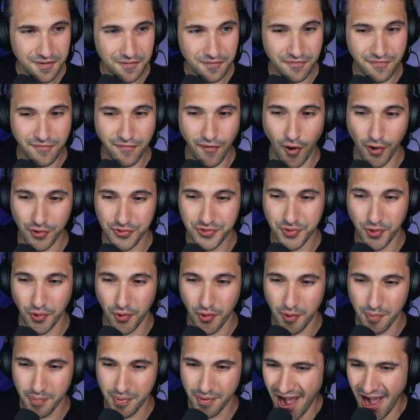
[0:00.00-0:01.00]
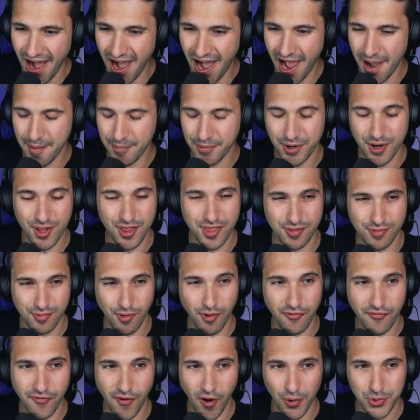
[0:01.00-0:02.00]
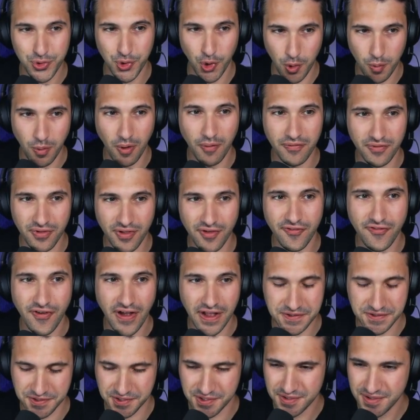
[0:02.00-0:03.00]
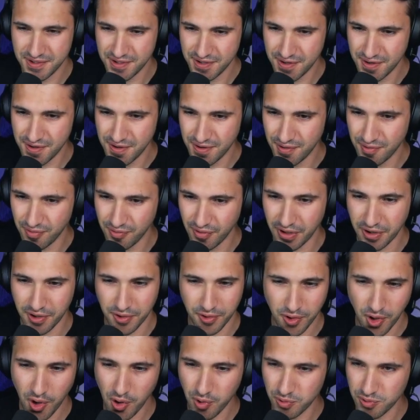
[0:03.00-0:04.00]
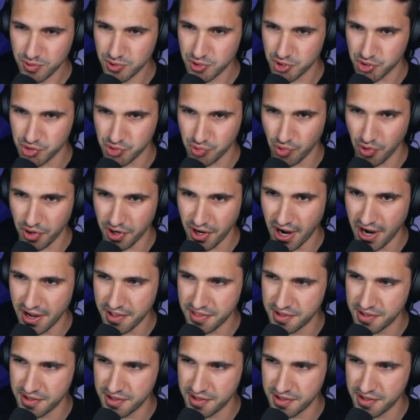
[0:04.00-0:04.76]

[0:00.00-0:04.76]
Voltorb. I'm going to throw Voltorb over the fence. Let alone destroy.